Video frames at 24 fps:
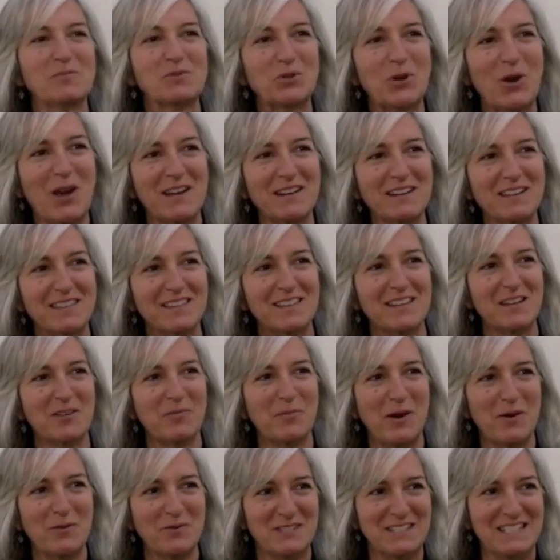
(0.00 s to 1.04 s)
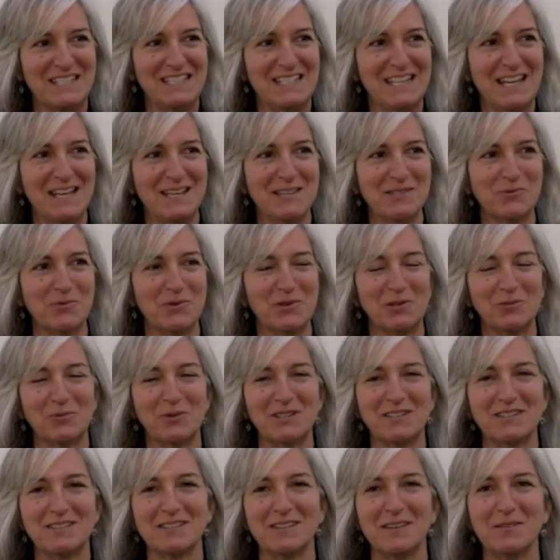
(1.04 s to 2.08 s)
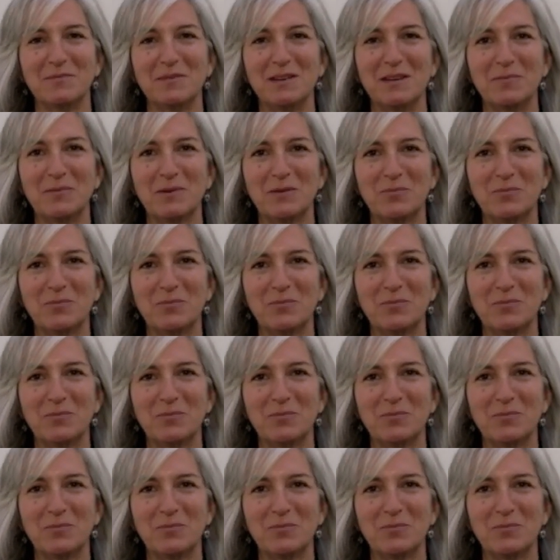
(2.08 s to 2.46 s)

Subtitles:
trying to think about today's world, what does that mean?